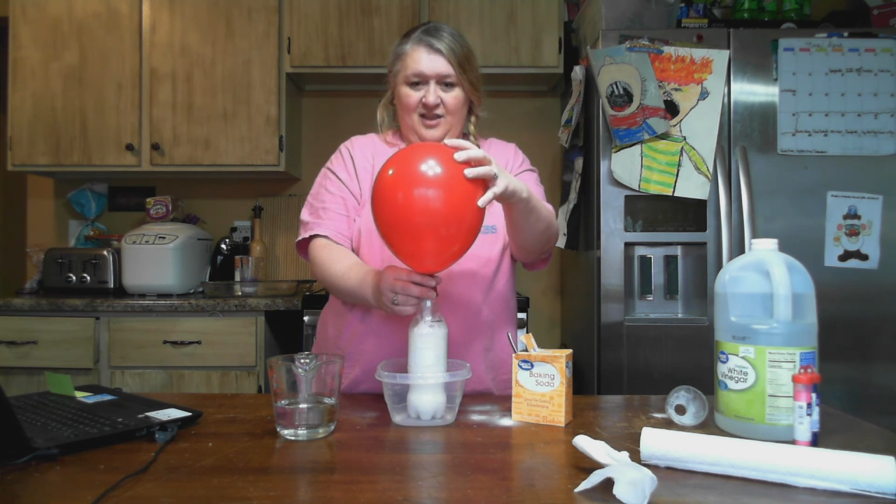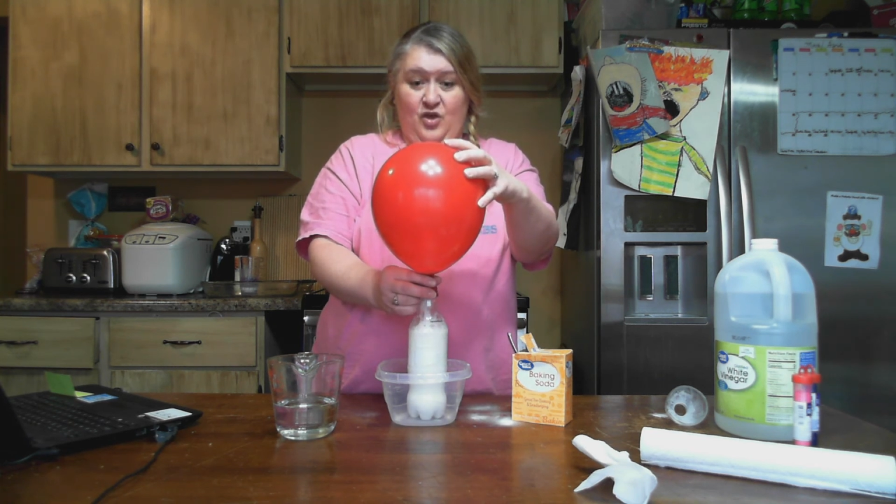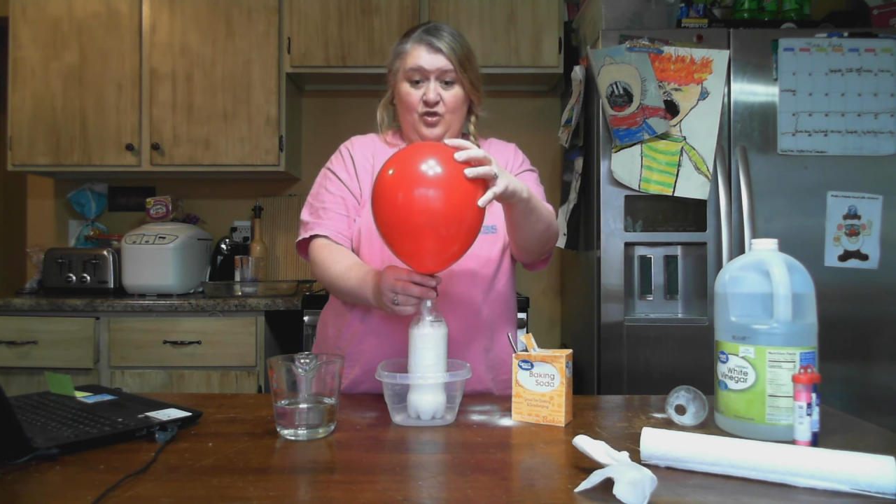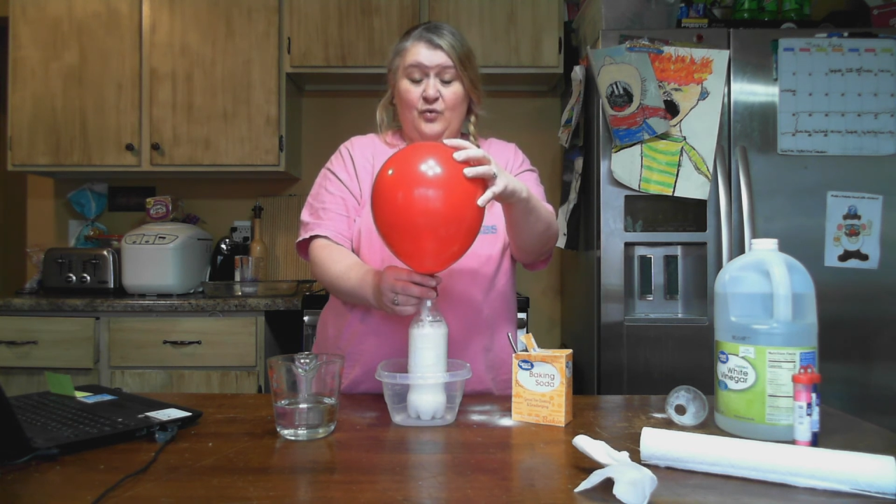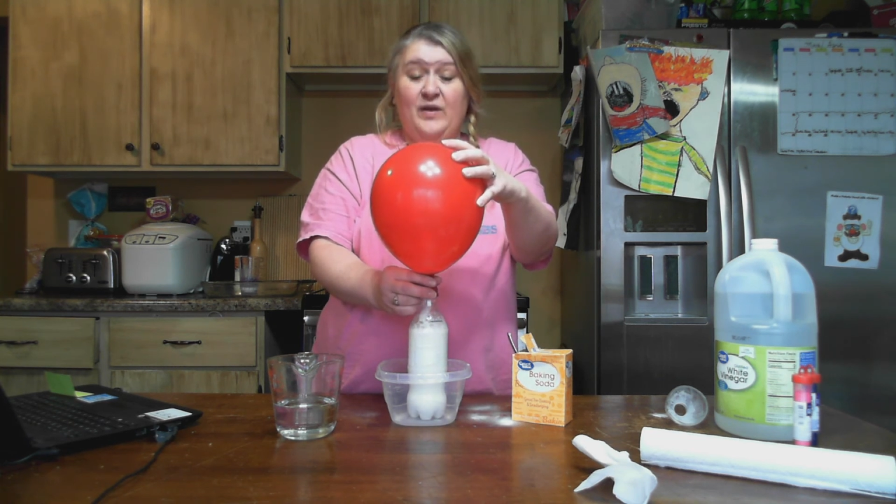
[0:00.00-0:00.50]

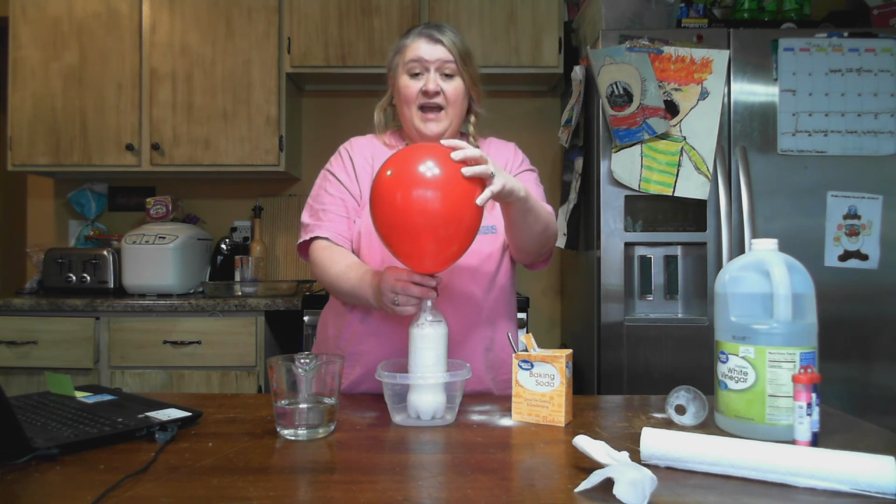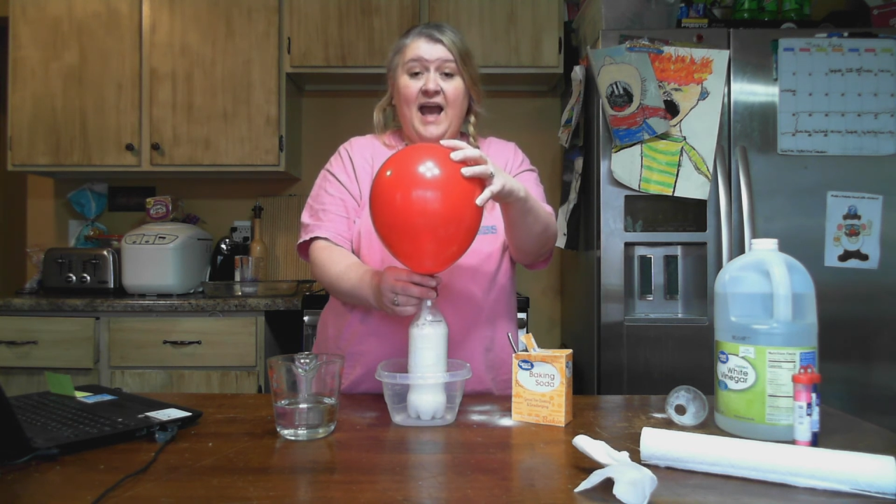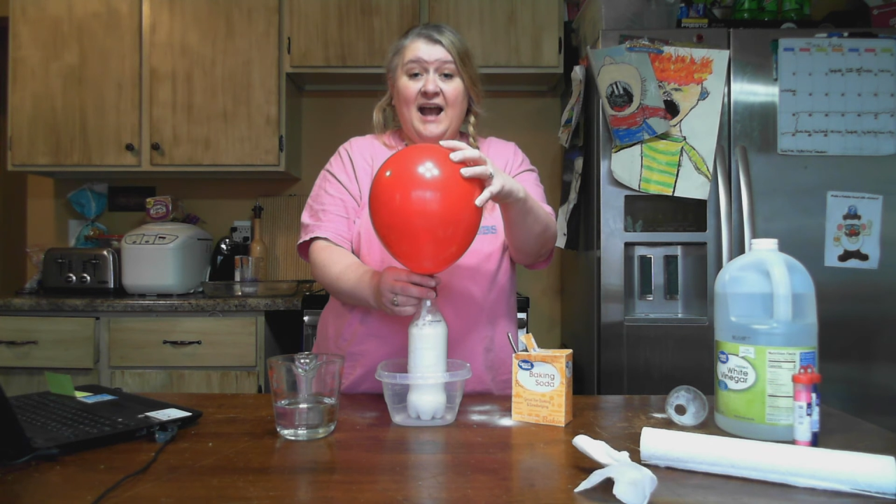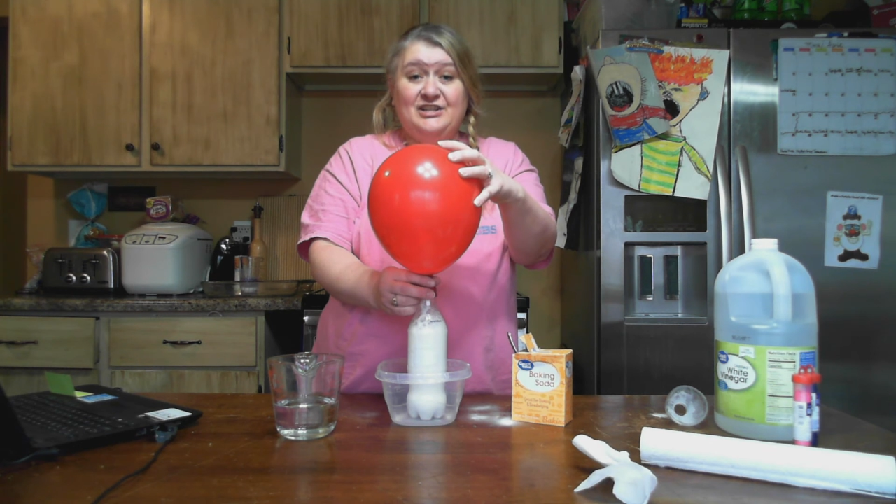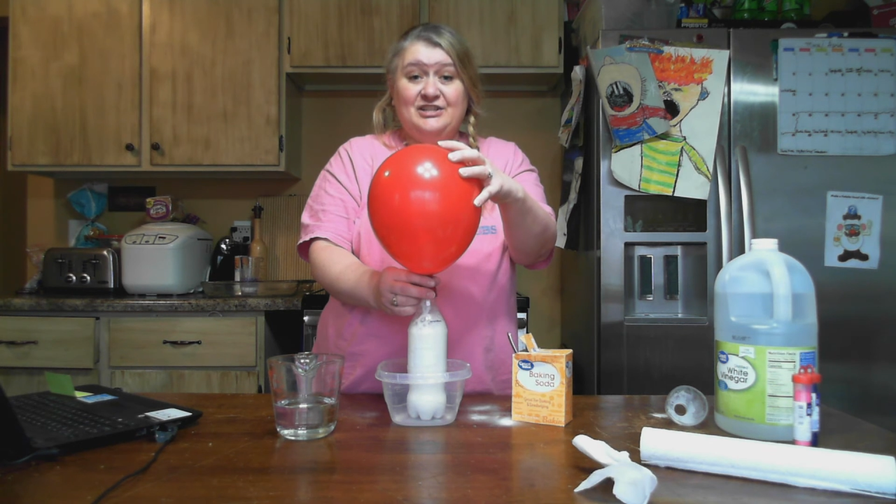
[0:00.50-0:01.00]
The
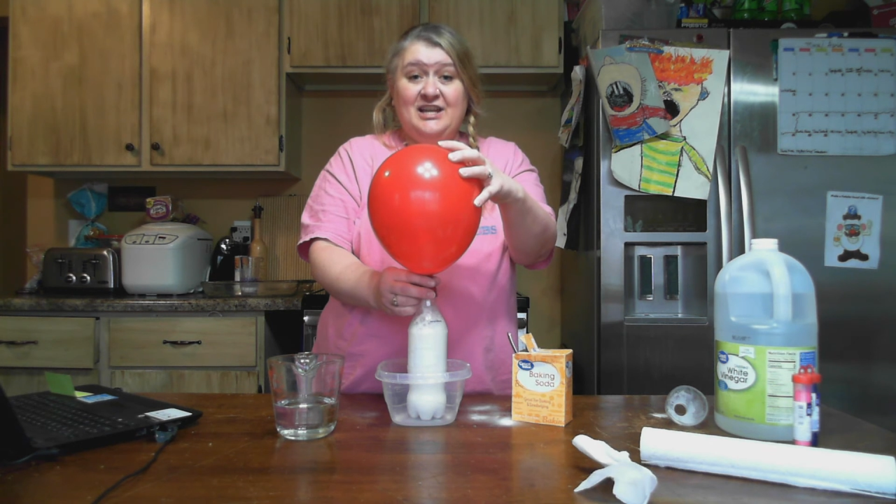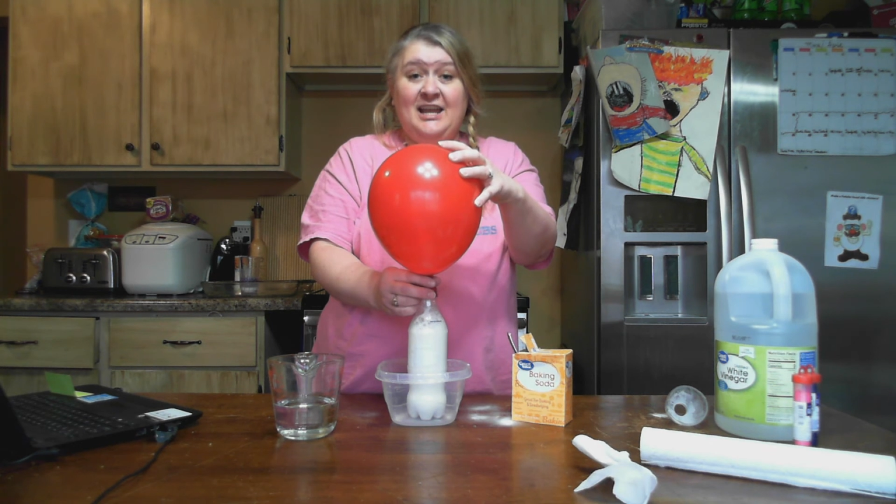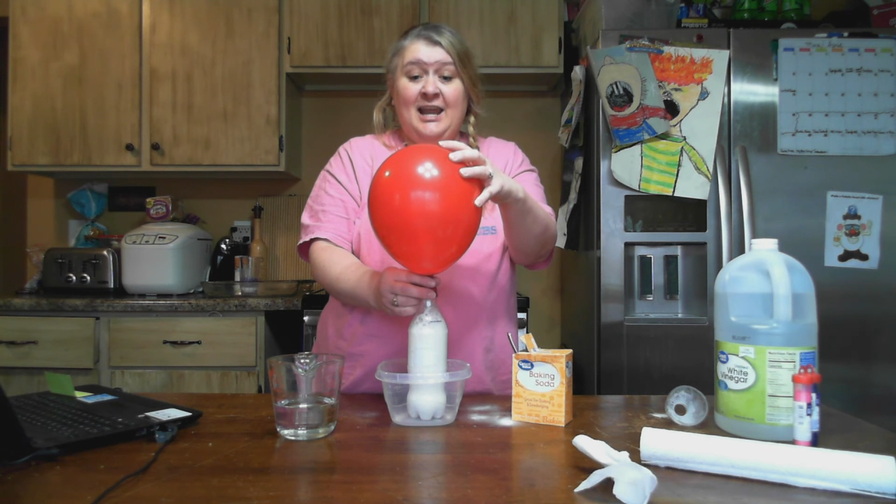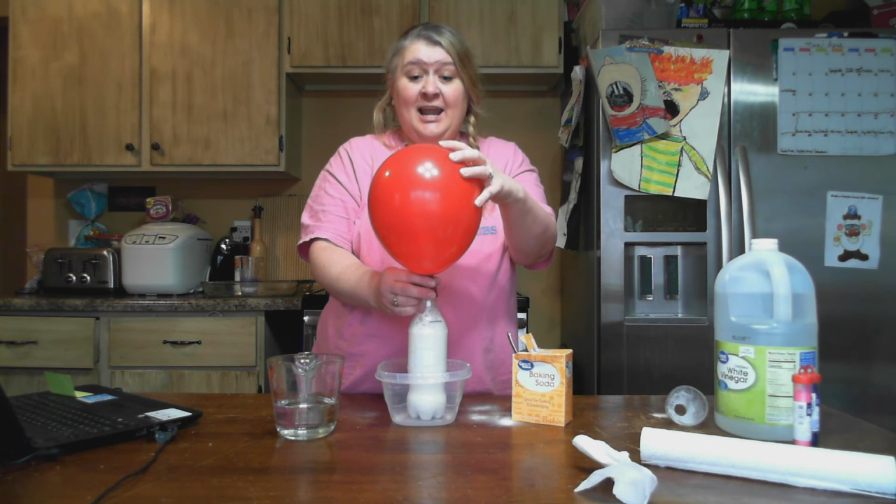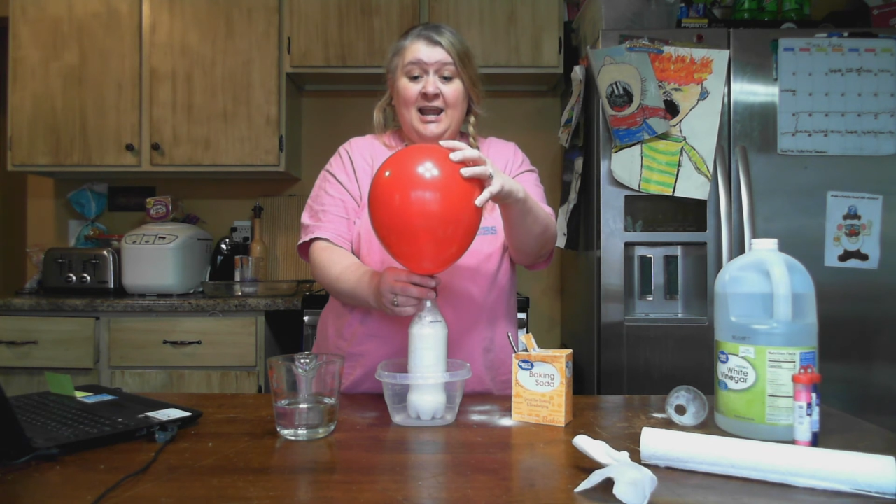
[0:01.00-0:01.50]

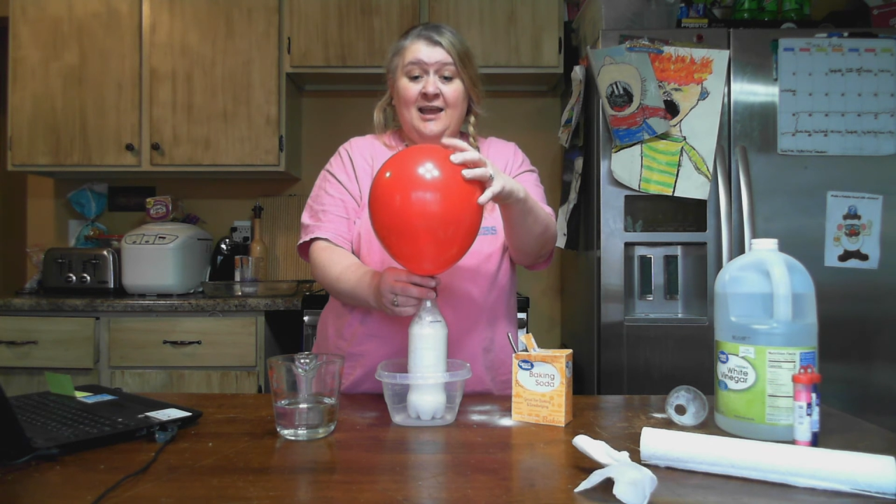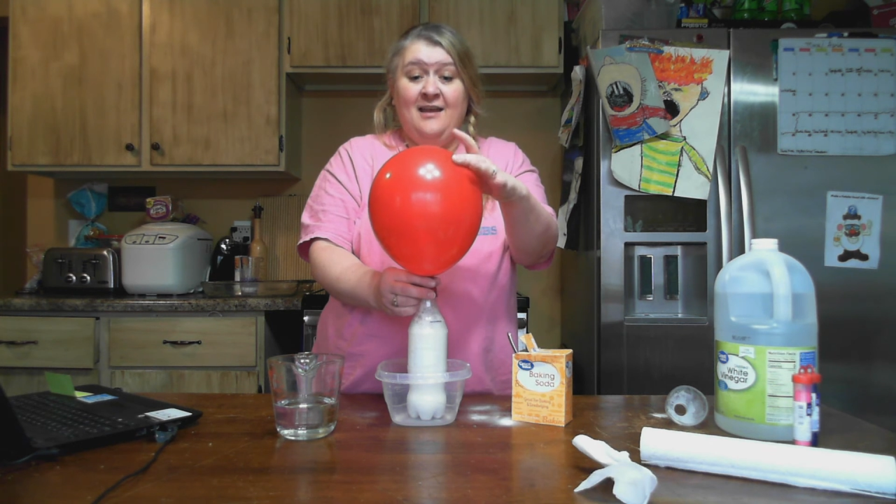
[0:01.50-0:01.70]
reaction